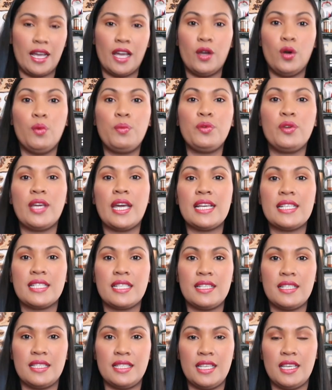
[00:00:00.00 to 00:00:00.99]
I hope you guys
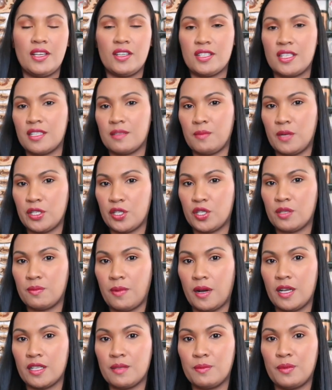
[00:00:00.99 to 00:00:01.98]
can see, because as much as
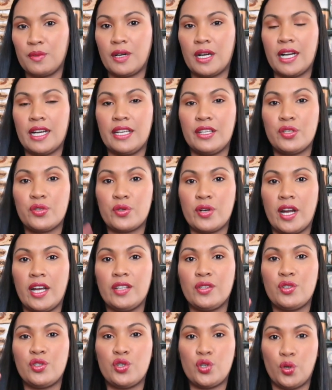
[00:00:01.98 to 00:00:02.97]
possible I try
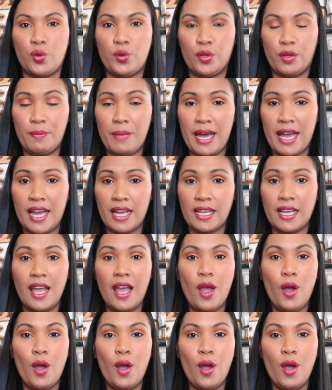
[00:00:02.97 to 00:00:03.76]
to show the bag